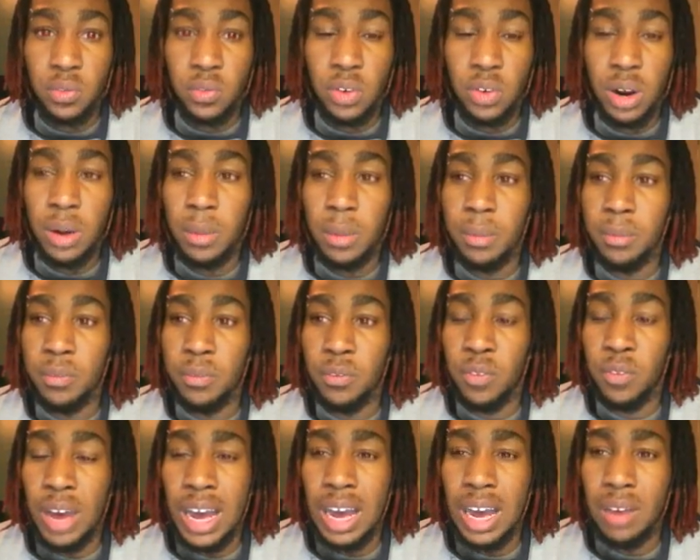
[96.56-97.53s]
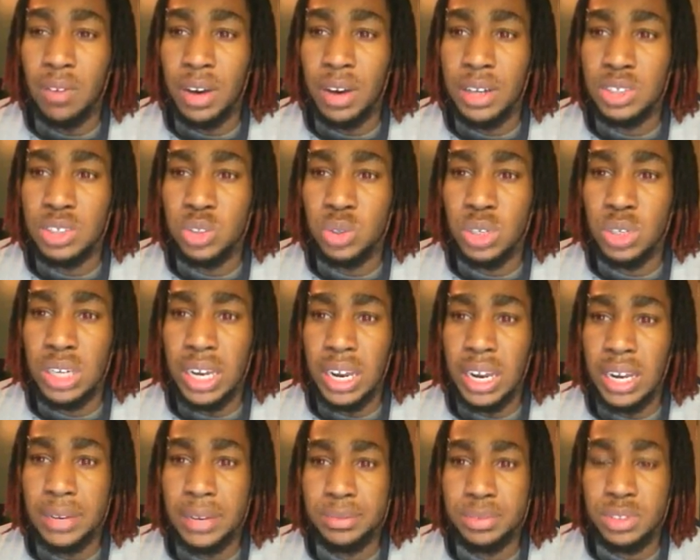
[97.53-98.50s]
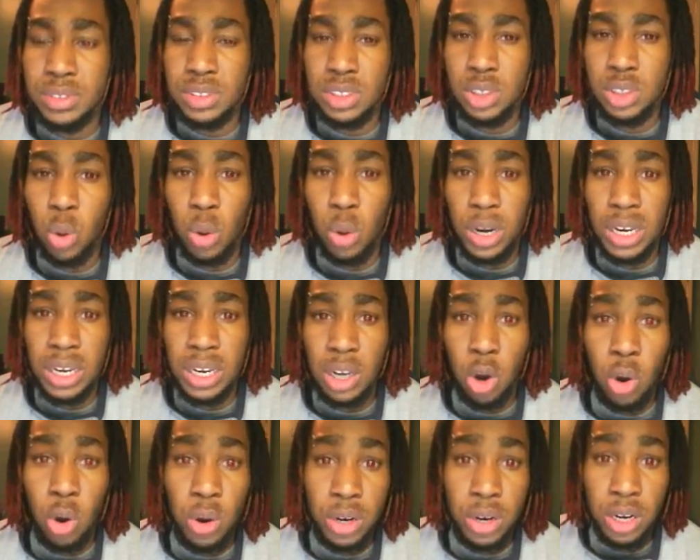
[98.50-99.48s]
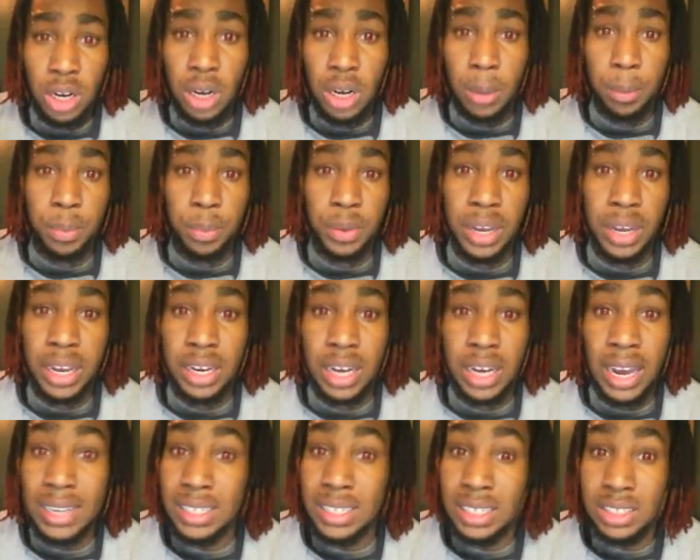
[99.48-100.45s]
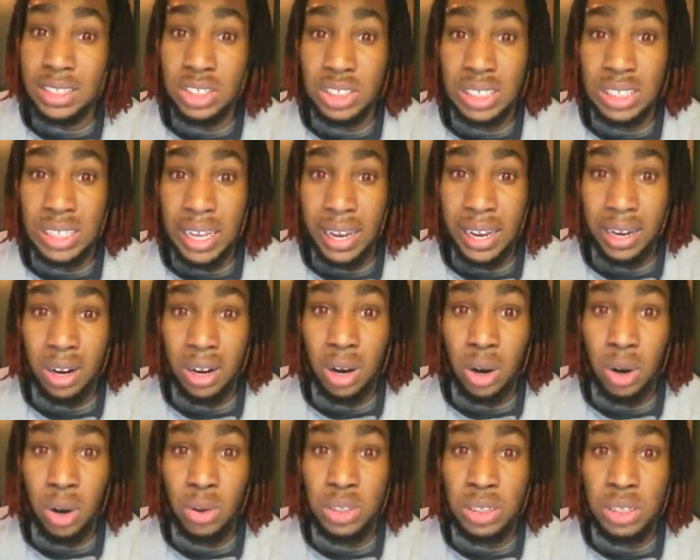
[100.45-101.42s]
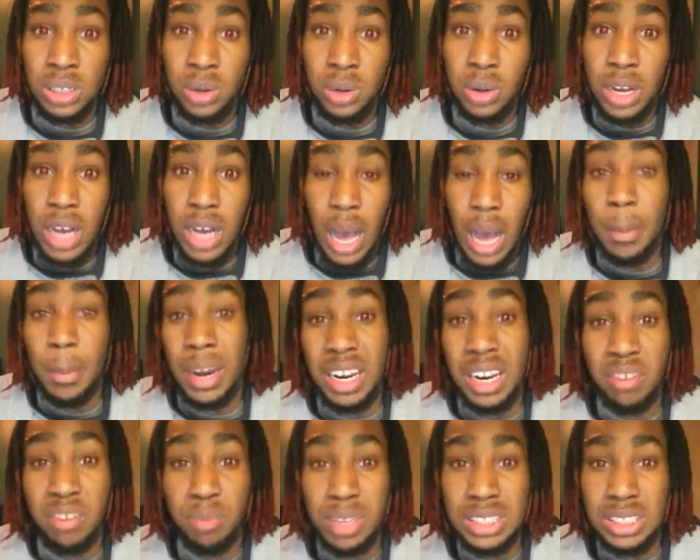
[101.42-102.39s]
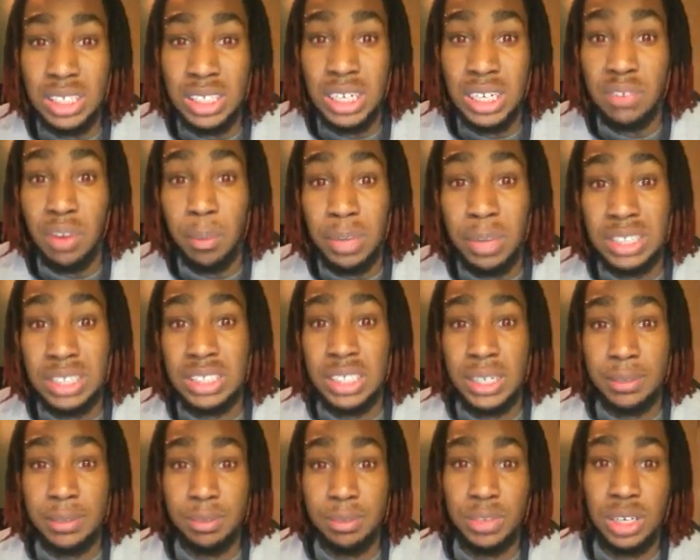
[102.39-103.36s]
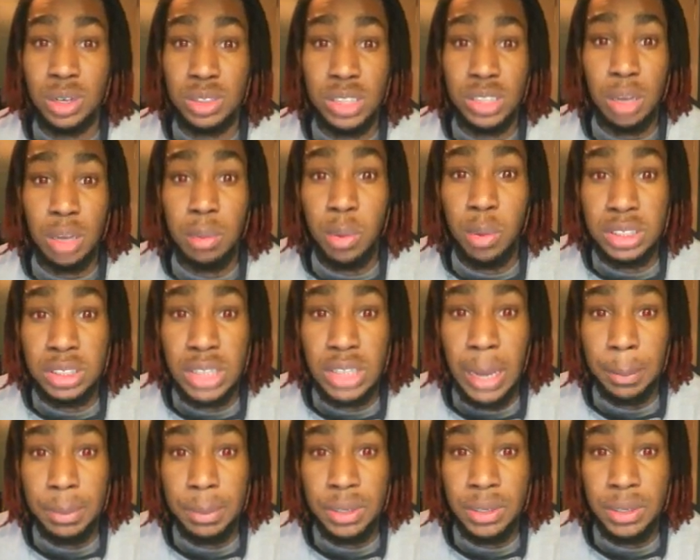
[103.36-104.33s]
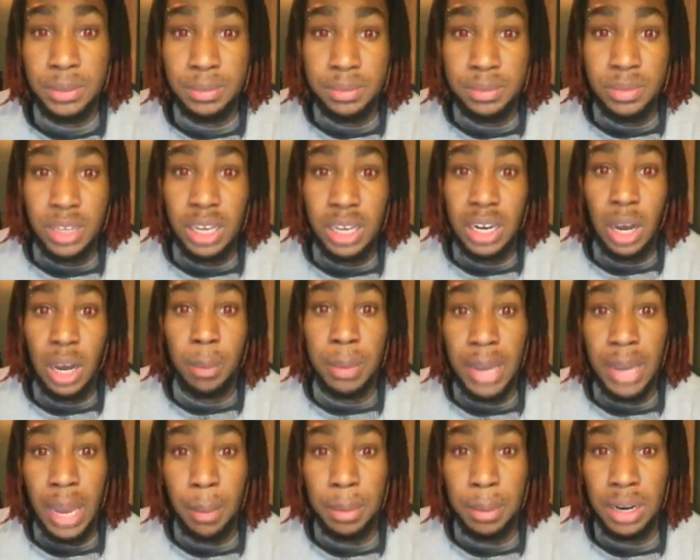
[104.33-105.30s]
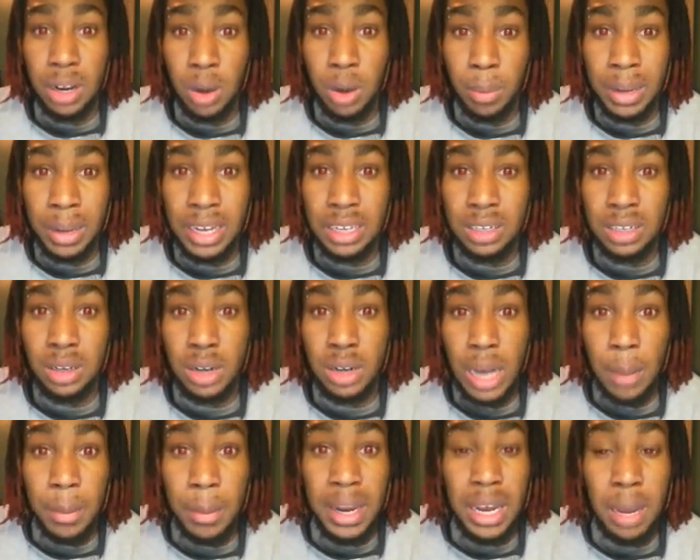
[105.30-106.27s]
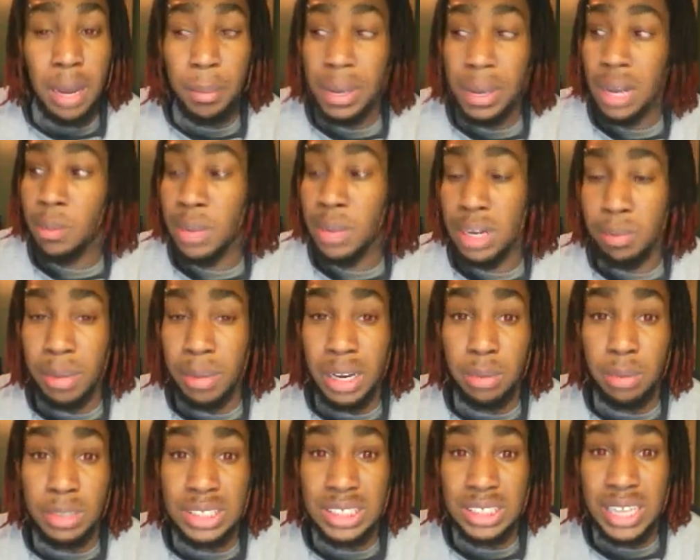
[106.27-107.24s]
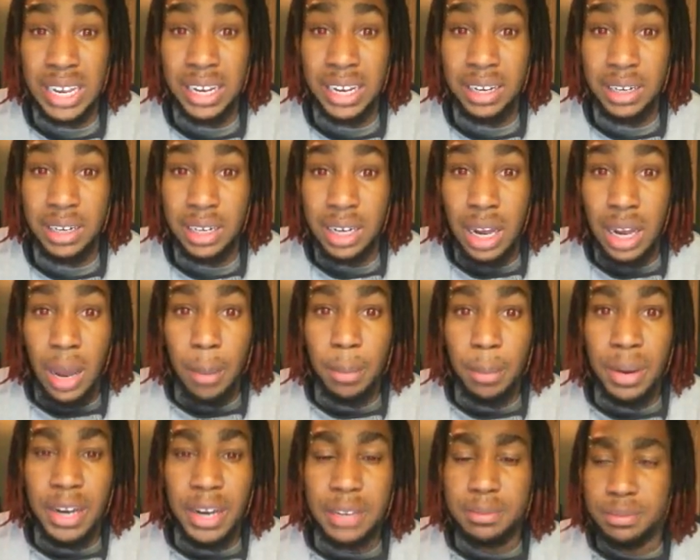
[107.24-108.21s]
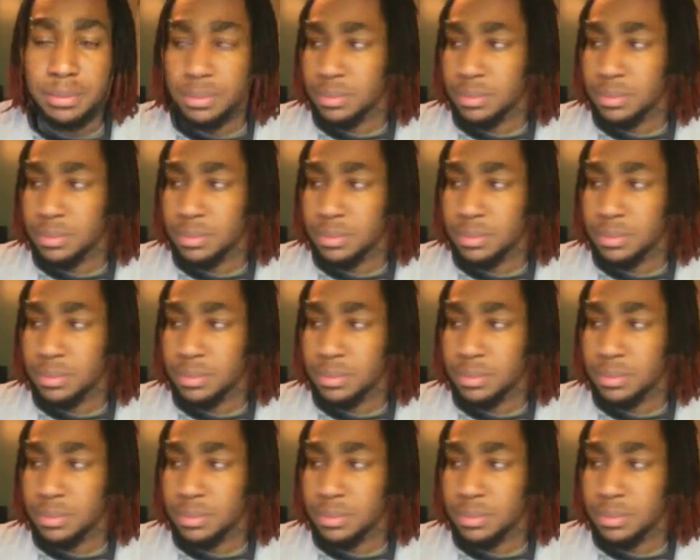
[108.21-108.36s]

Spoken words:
from 520 on up. And I didn't see that at all. You know, I might have missed it. If I missed it, you know, tell me what chapter. And I'll be happy to go back and look. I may have made a mistake. But,